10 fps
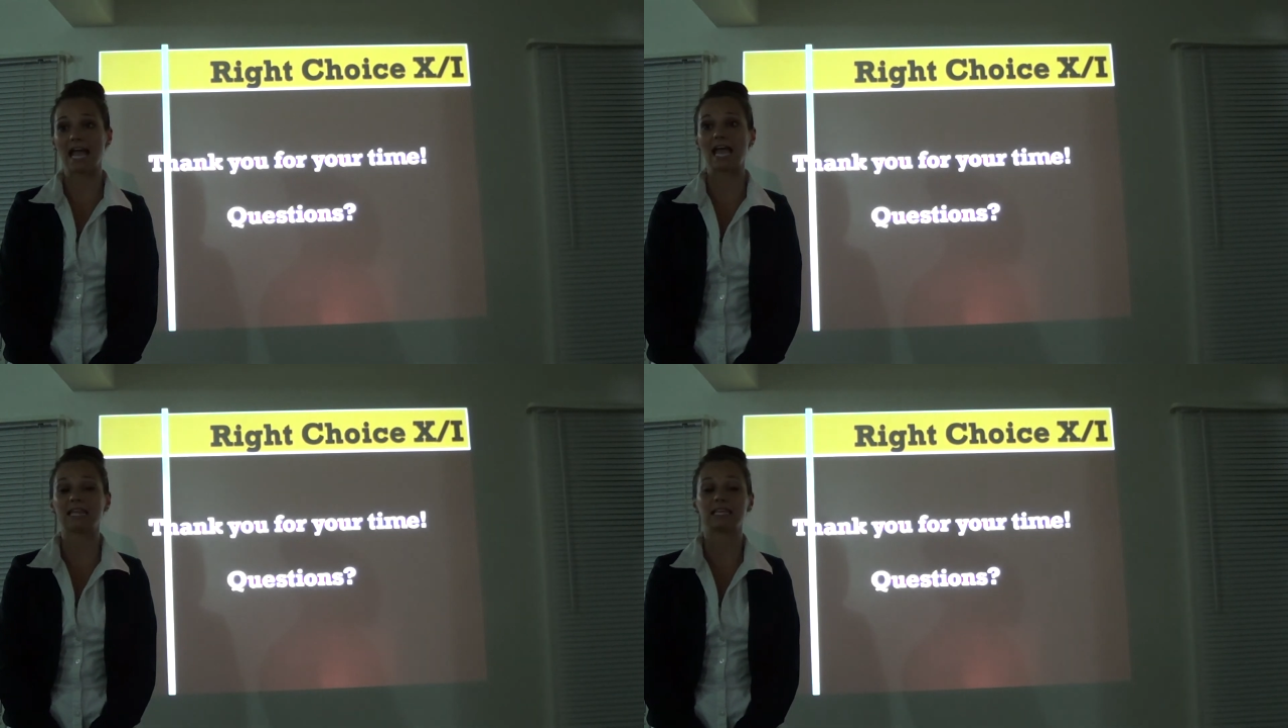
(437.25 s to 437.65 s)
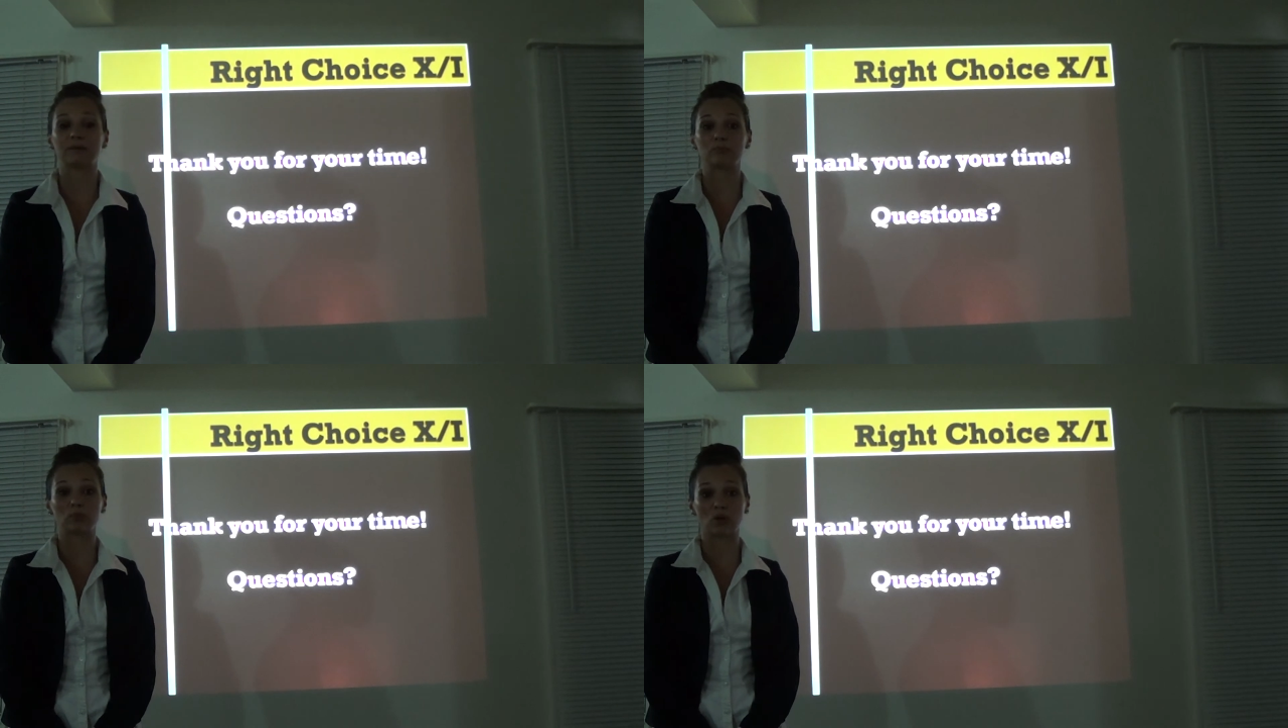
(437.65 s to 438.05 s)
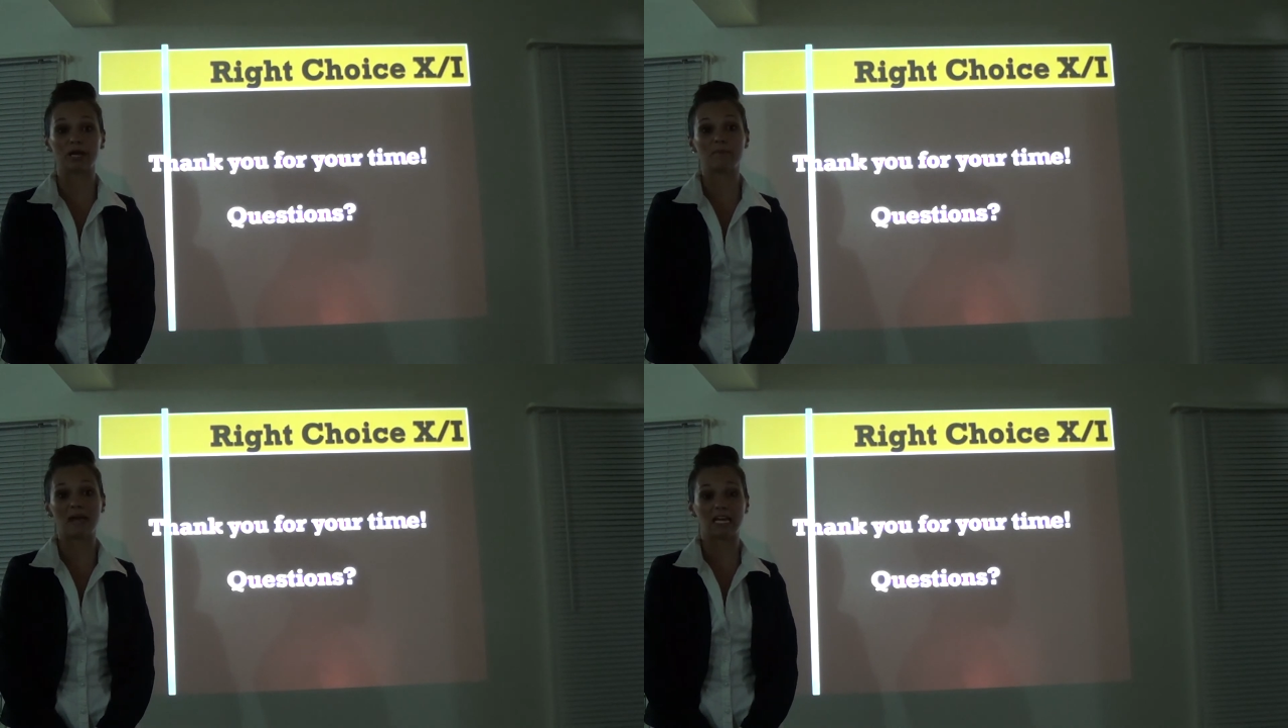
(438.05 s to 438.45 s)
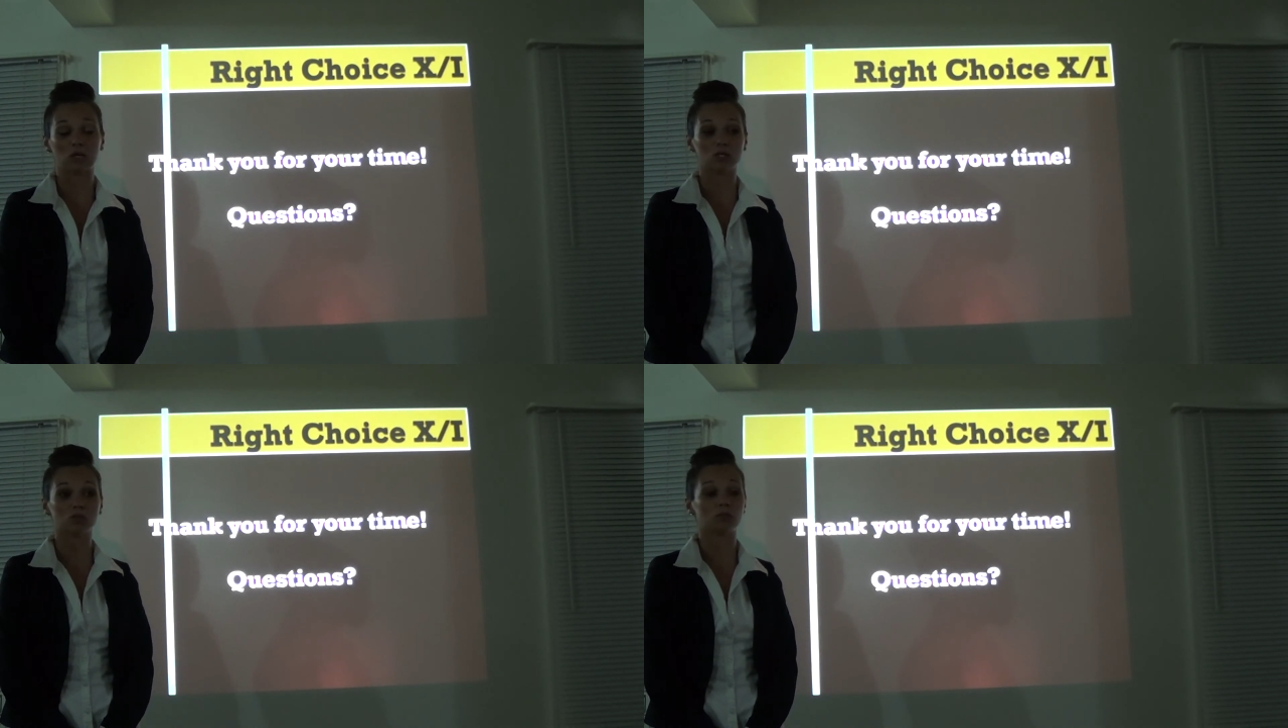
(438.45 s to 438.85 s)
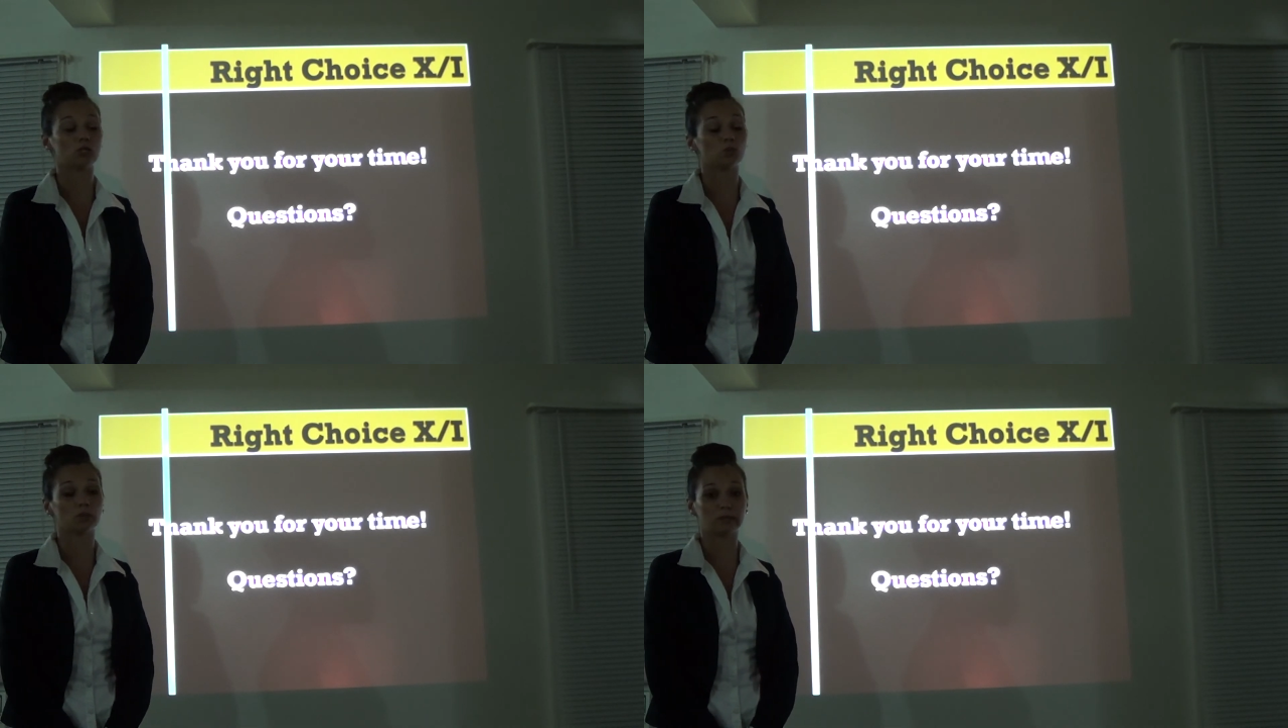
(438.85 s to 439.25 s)
and the employee manuals,
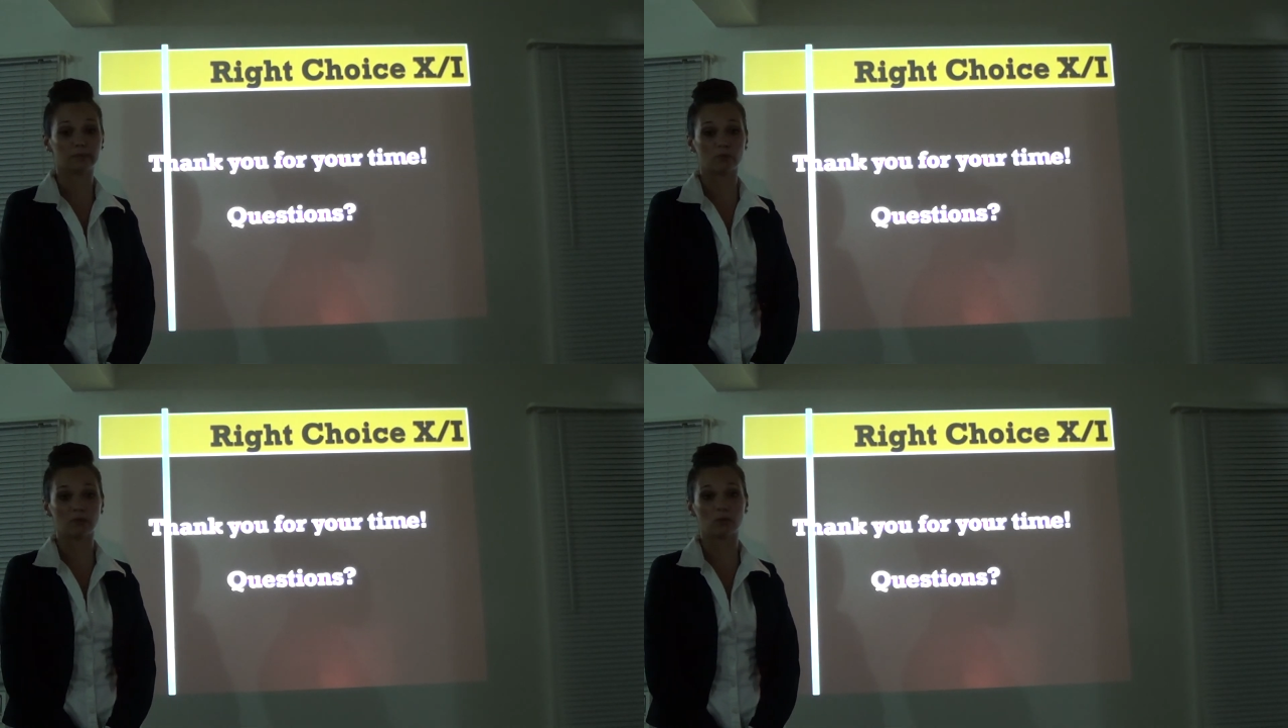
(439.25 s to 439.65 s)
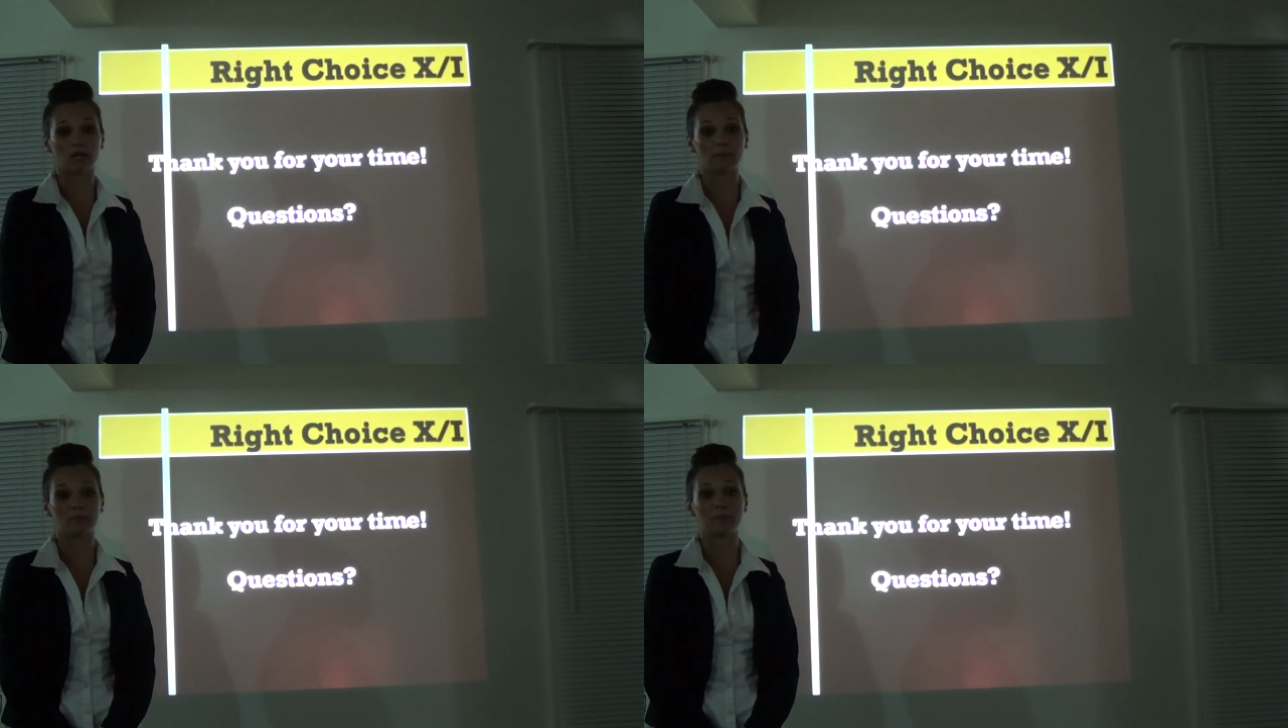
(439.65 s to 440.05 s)
which we will